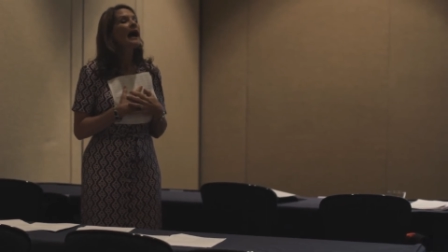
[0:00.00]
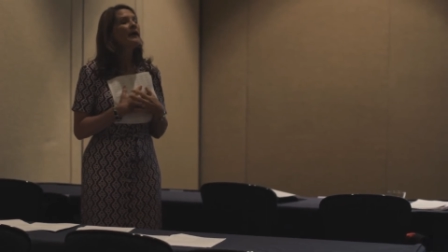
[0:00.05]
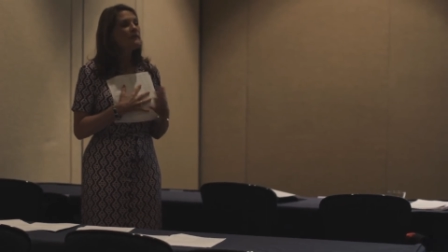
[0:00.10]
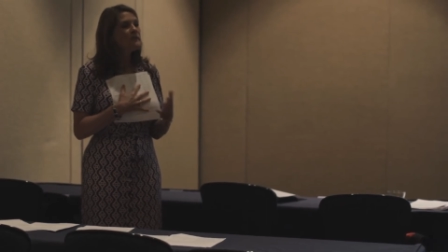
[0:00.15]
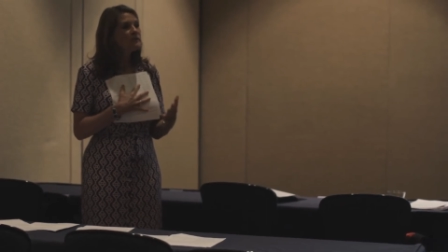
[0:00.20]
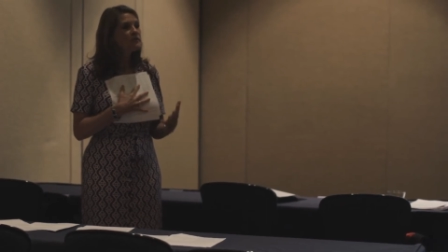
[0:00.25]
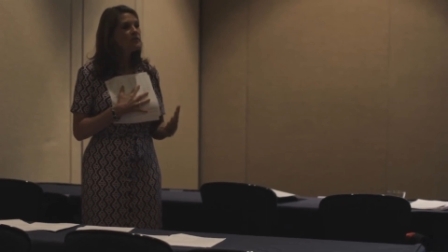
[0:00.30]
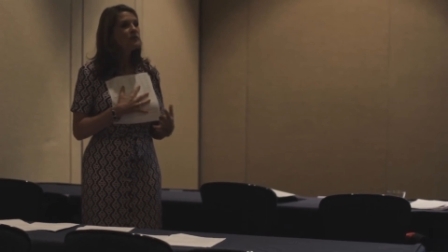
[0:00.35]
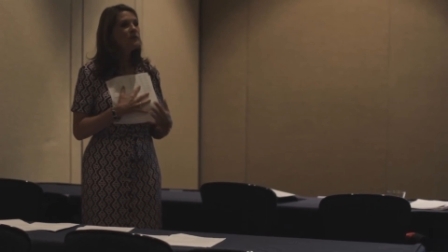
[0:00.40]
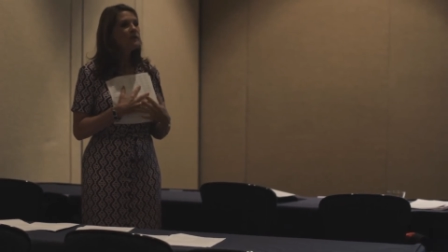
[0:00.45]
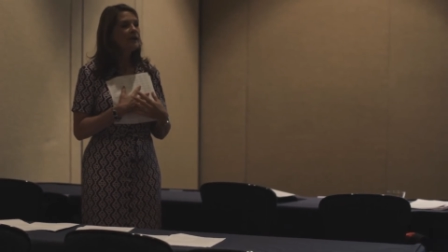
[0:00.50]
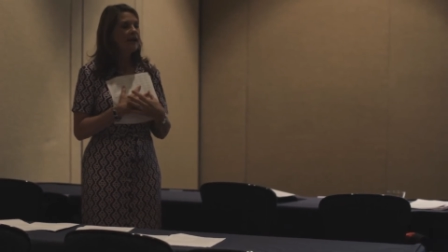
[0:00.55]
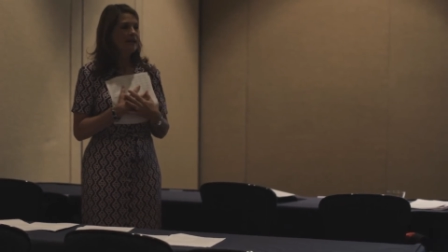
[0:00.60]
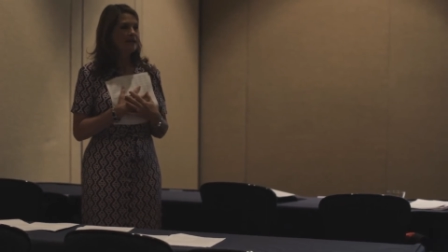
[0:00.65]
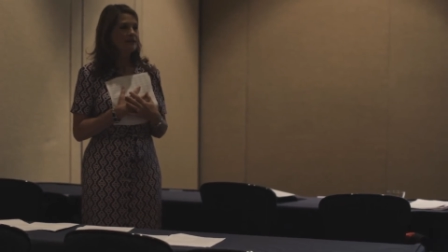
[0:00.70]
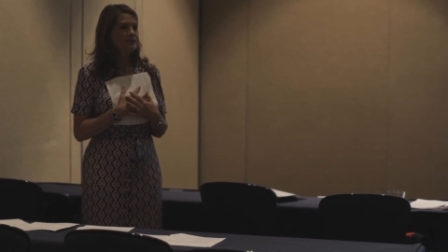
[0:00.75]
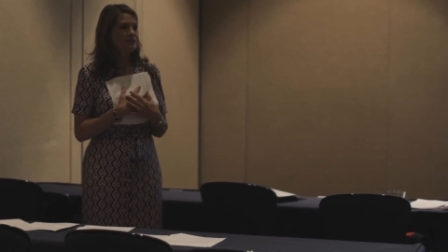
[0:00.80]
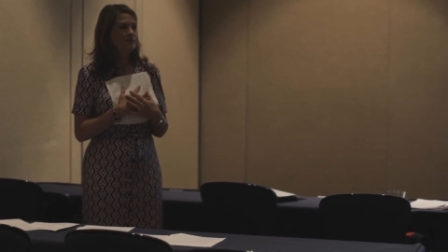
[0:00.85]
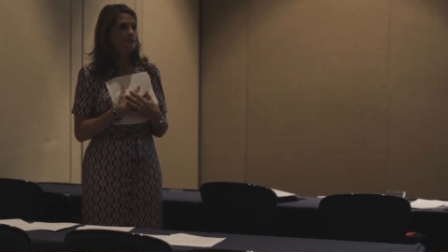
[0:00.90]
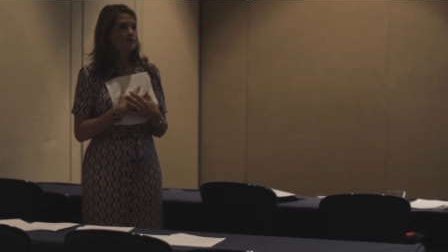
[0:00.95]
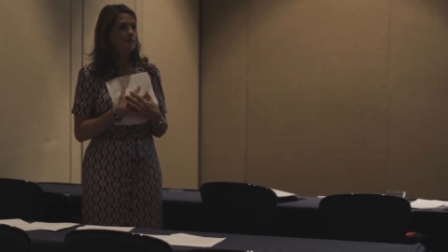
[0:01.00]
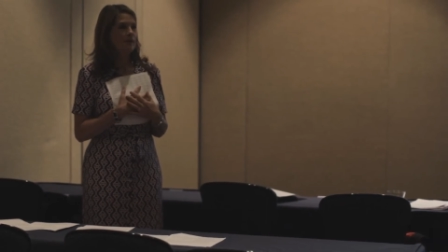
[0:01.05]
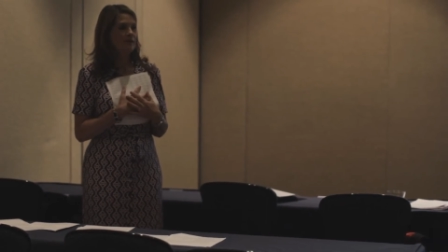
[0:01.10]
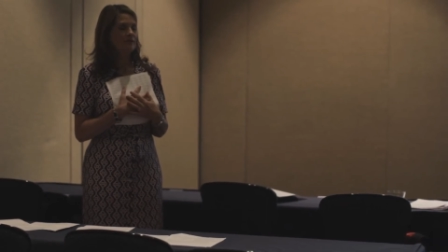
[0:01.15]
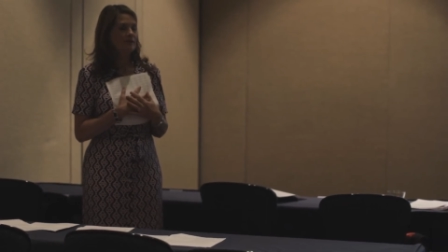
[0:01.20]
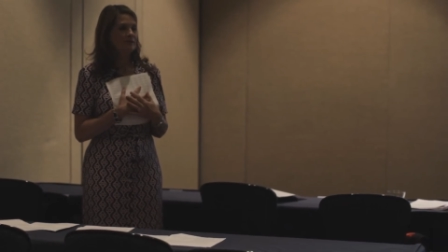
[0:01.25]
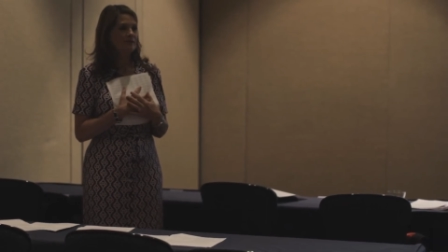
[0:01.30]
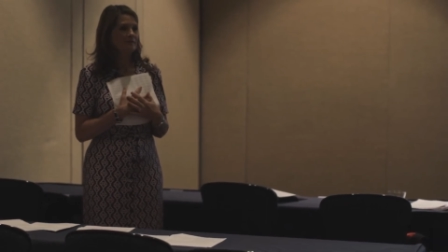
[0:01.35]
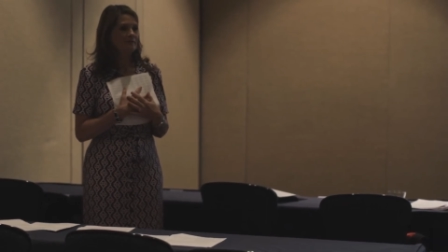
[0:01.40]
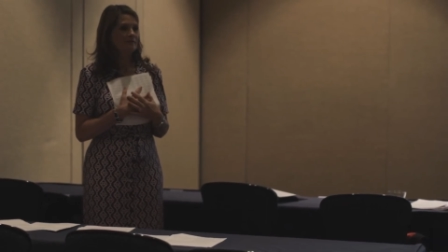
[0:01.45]
I wonder what I could do
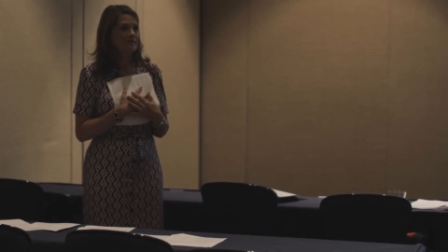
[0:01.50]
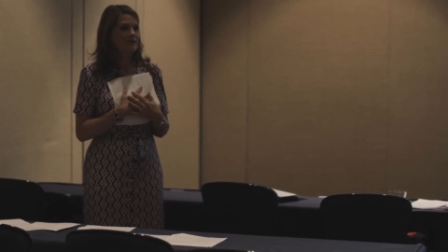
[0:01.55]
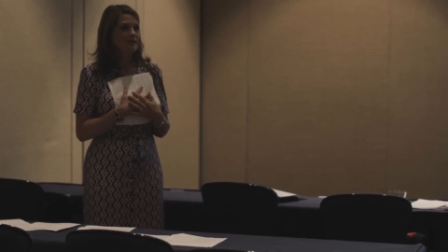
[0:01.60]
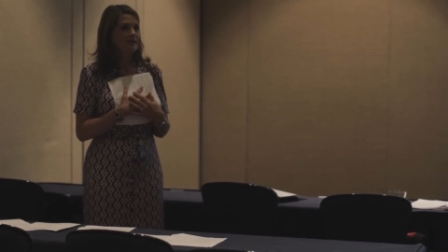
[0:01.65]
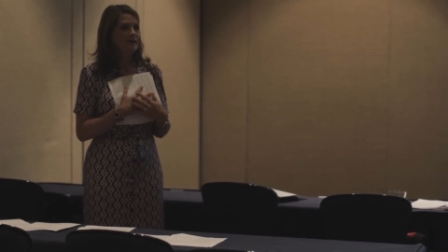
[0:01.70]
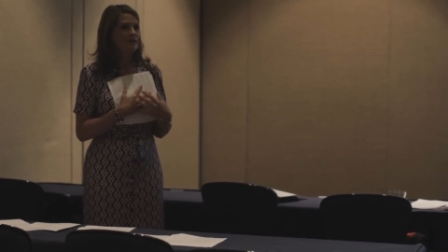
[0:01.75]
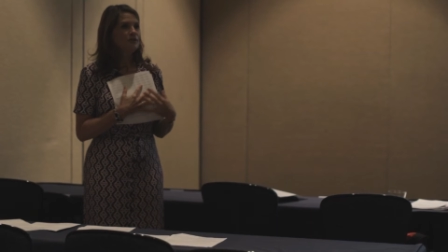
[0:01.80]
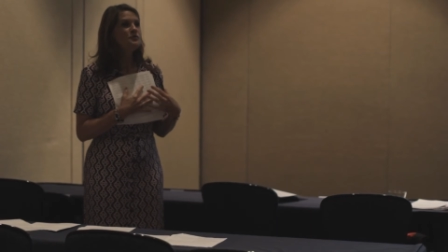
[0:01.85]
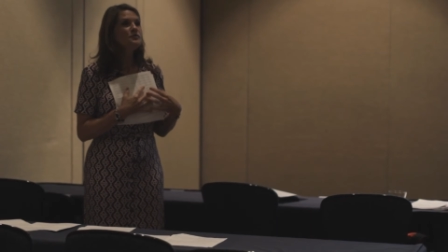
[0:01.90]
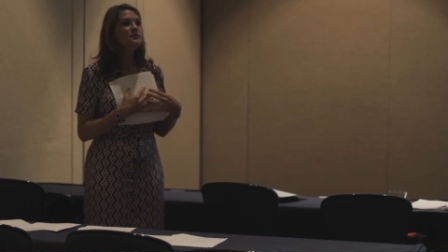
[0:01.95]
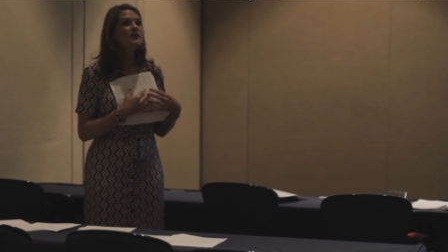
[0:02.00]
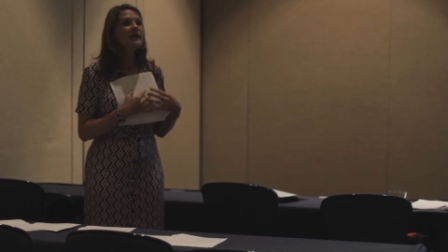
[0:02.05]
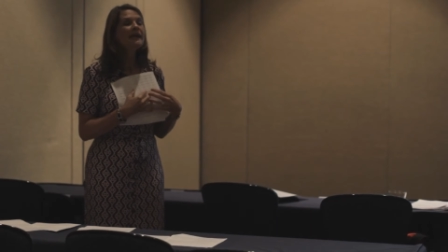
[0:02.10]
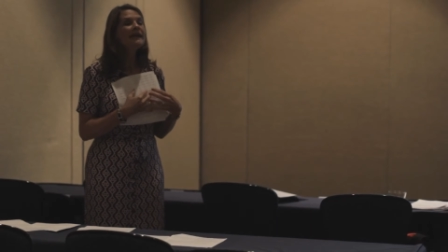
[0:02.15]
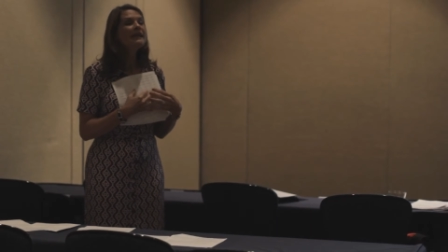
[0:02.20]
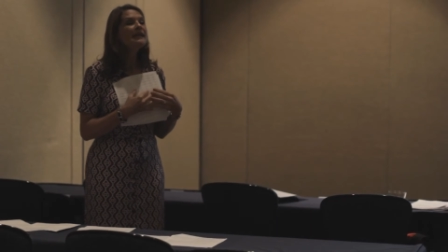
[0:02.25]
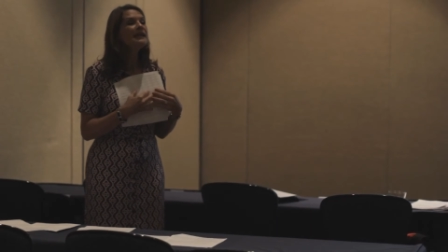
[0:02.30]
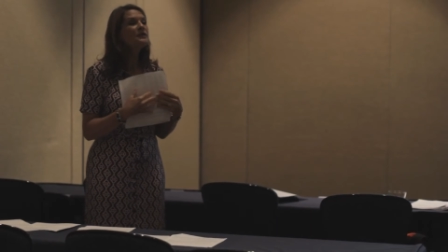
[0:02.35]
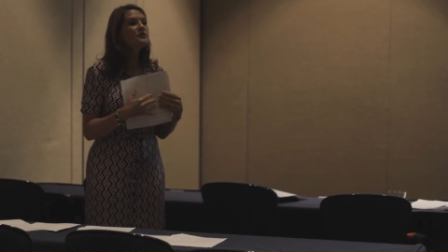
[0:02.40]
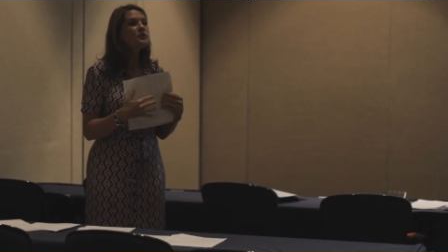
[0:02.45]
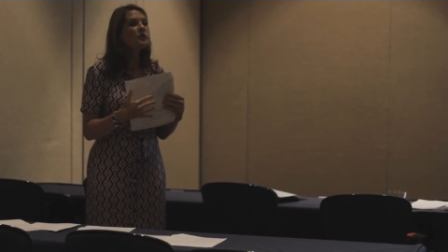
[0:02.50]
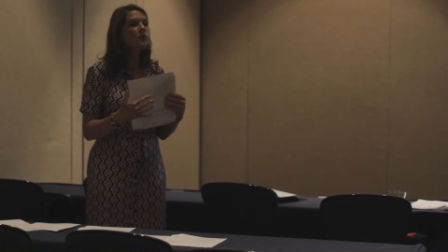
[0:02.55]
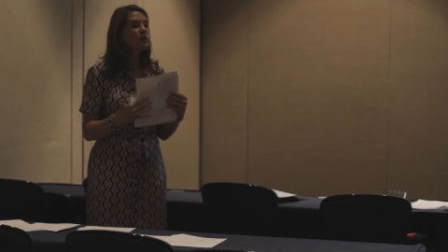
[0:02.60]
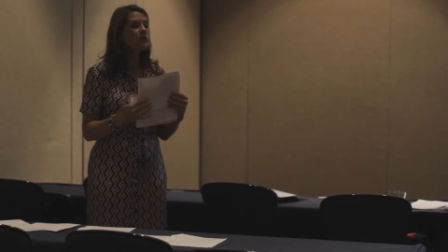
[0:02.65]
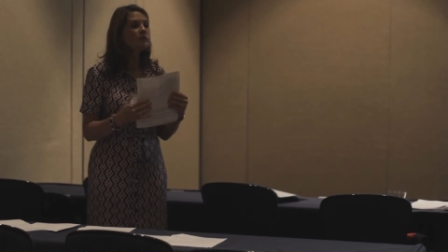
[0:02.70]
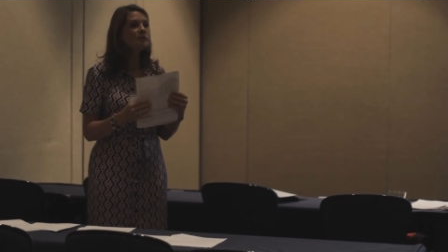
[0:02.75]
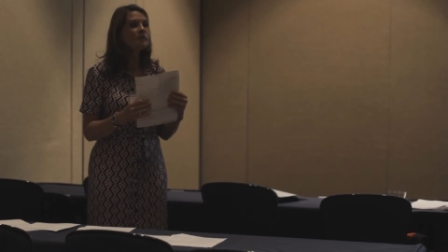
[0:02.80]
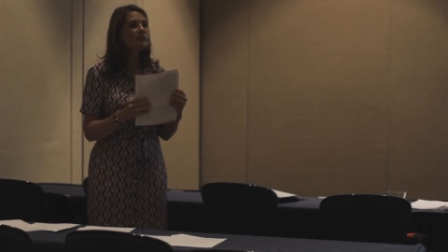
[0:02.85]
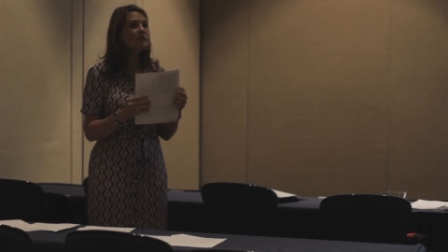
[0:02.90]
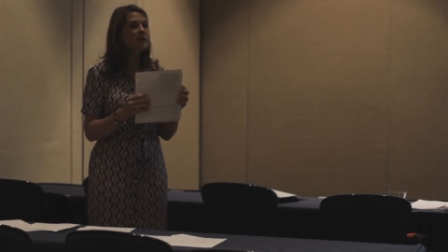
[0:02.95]
better. You can
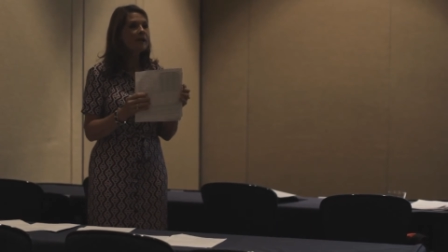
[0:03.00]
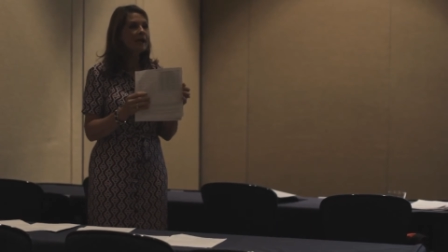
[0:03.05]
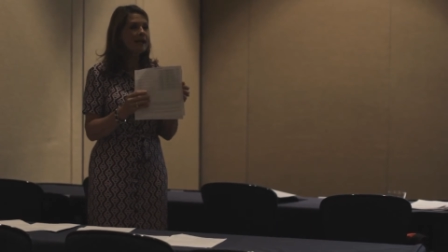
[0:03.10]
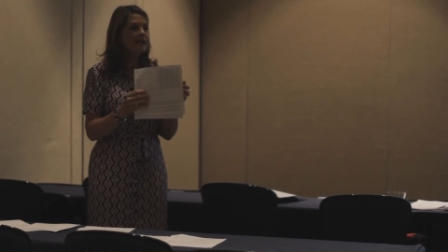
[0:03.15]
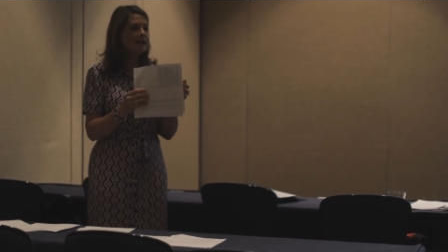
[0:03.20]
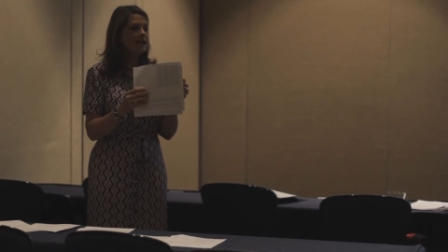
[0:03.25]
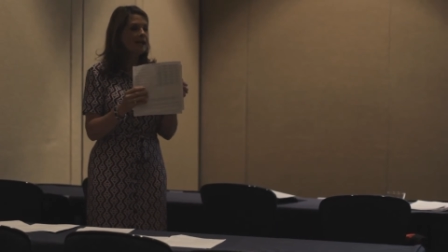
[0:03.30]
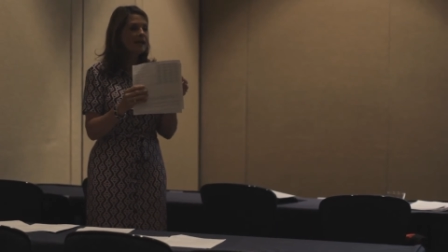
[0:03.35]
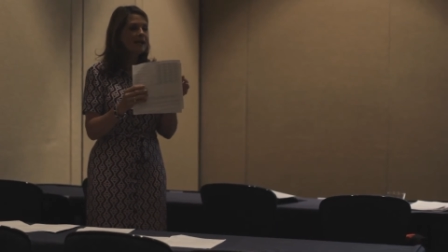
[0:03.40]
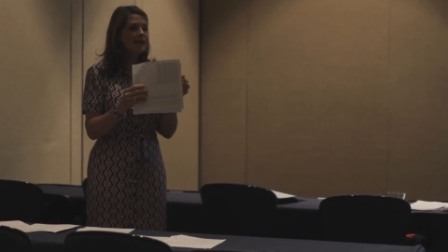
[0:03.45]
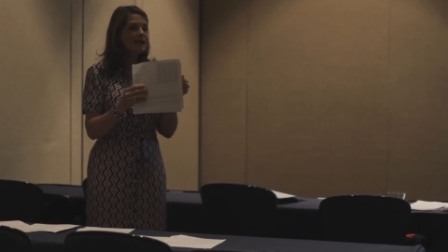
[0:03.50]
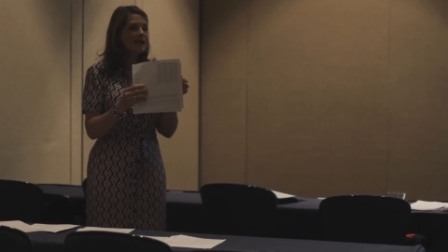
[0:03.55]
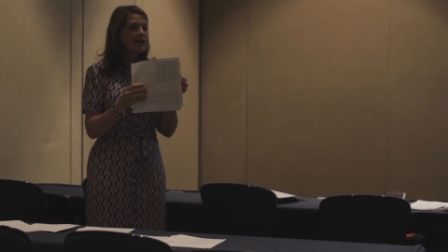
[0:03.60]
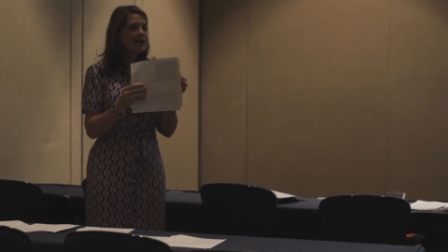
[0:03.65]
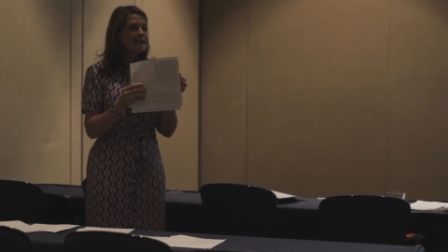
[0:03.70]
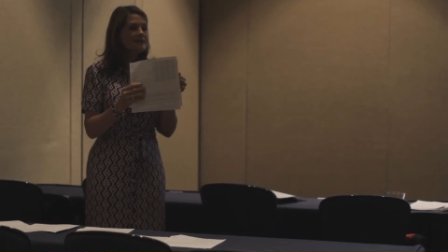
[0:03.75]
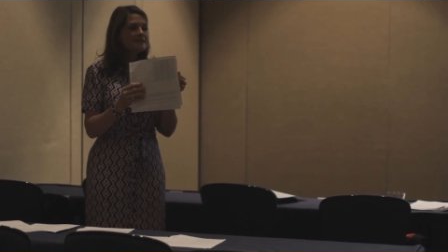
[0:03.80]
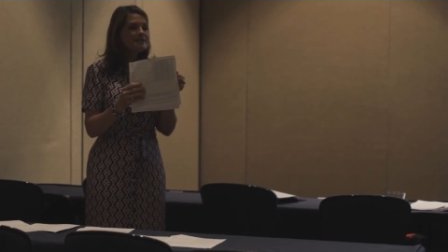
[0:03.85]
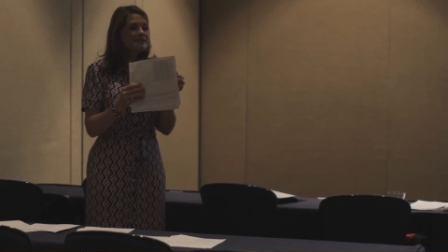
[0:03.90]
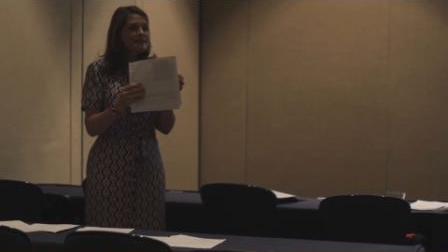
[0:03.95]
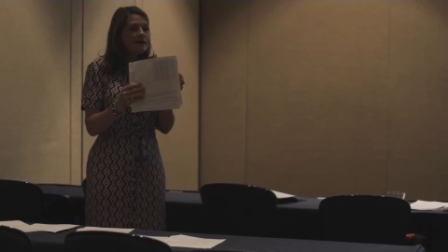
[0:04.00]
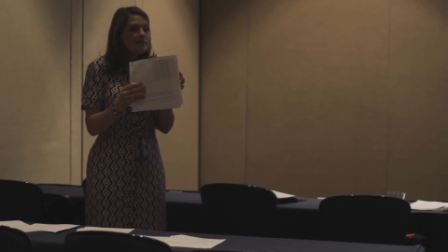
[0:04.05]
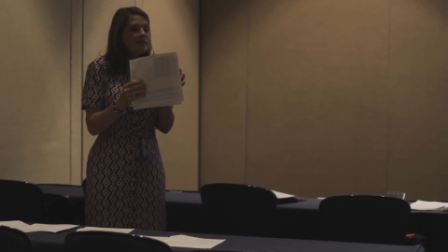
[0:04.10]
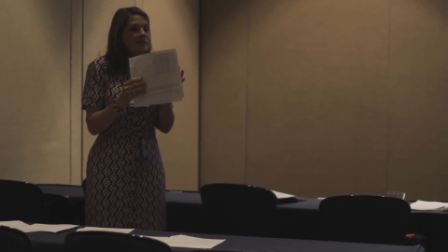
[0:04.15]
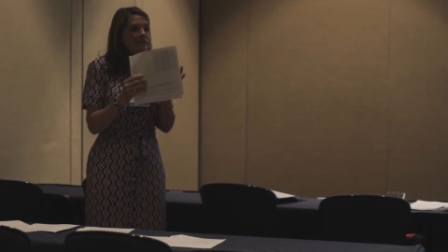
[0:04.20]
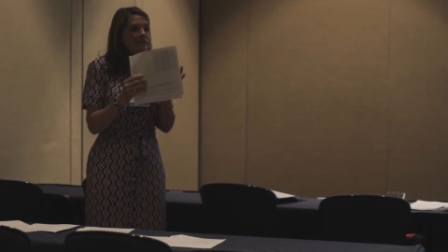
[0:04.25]
incorporate some